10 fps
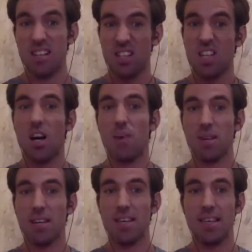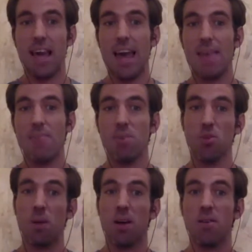as the carbon aim,
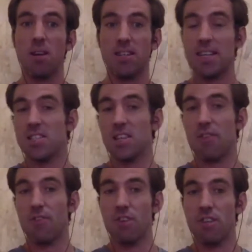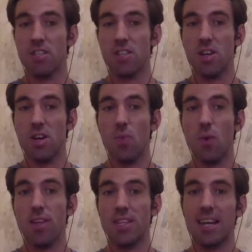you'll plant a denser forest
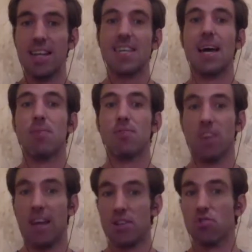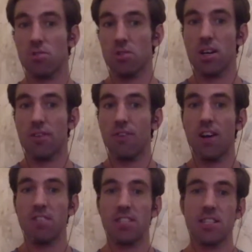where there's less gaps for natural kind of
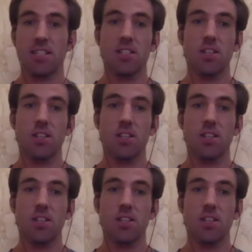fire resistance.